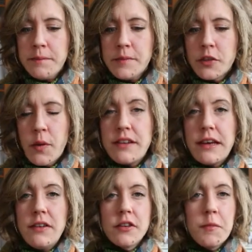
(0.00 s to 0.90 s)
So I
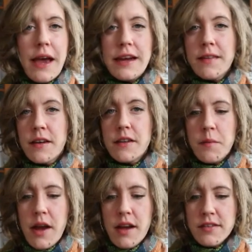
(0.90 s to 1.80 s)
tend not to put anything under
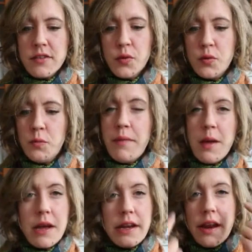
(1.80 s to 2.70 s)
my eyes at all,
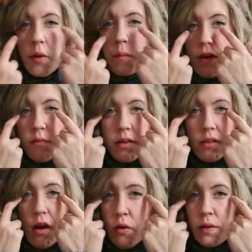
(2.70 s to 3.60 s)
maybe a little bit of
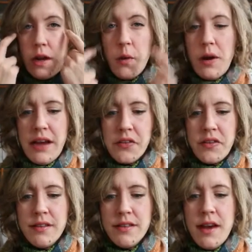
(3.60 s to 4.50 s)
mascara on the lower
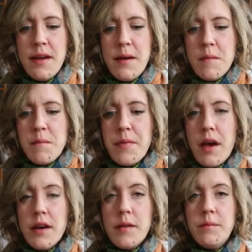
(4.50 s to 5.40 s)
lashes.
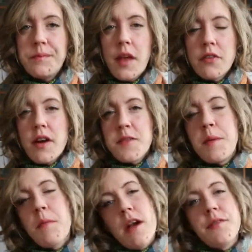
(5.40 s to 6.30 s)
I try to be
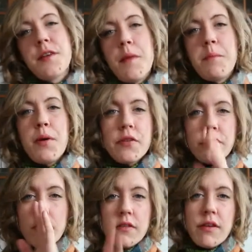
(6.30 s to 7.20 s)
mindful of my
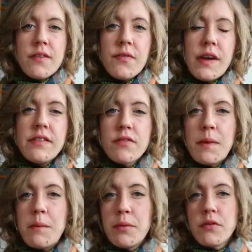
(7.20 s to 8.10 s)
posture. I try to face
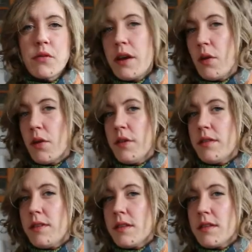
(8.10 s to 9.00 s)
people straight on and
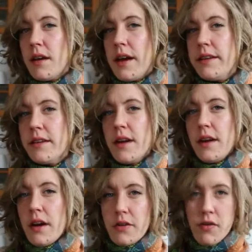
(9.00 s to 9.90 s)
to the side.
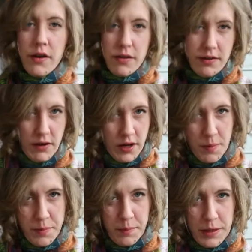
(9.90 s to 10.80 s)
I try not to look
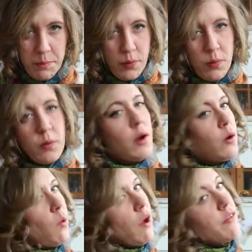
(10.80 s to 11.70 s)
up at people
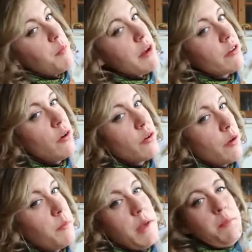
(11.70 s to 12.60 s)
or over my shoulder
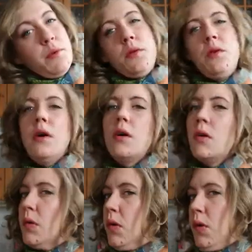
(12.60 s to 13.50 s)
at people
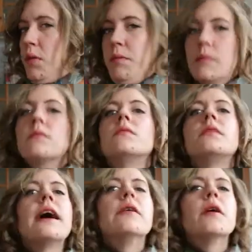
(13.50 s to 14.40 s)
or
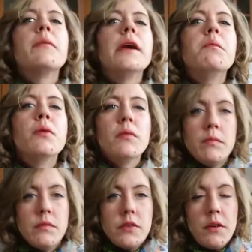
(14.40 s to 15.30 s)
down at people
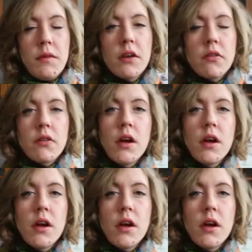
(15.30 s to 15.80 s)
too much.